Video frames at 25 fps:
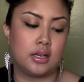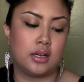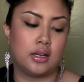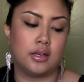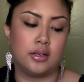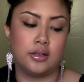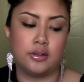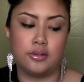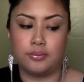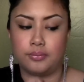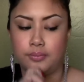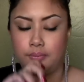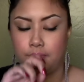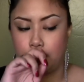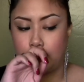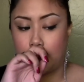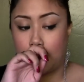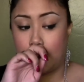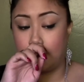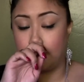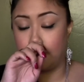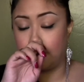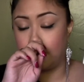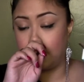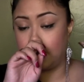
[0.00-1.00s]

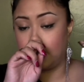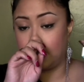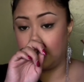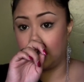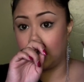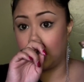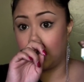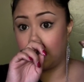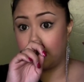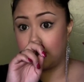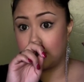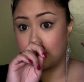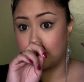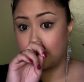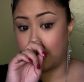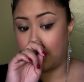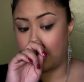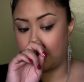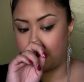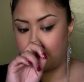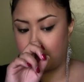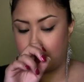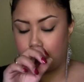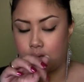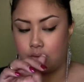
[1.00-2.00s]
I really love this
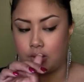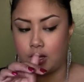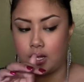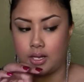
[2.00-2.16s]
powder, though.